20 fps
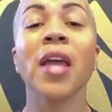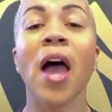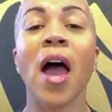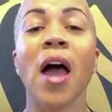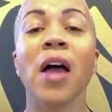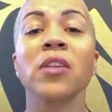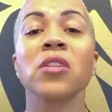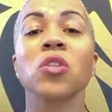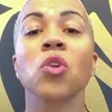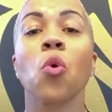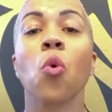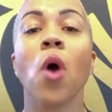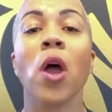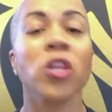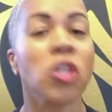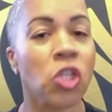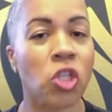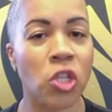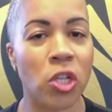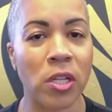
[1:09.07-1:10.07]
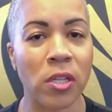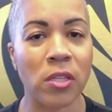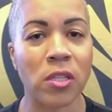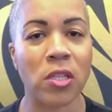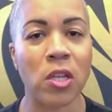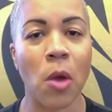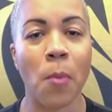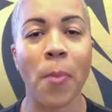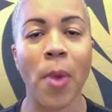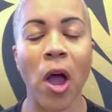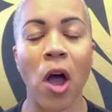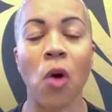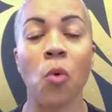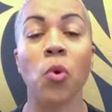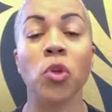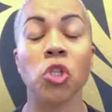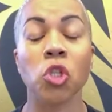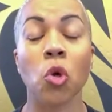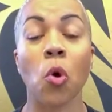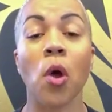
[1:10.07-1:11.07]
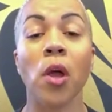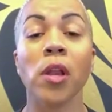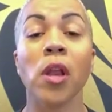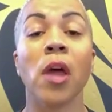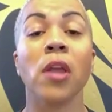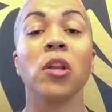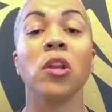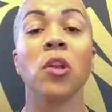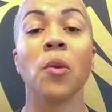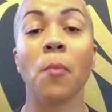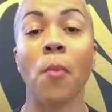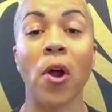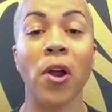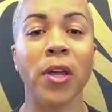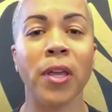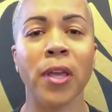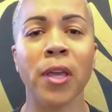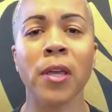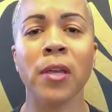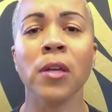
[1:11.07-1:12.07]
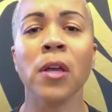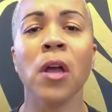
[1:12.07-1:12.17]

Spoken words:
asked questions about what's going on in the market.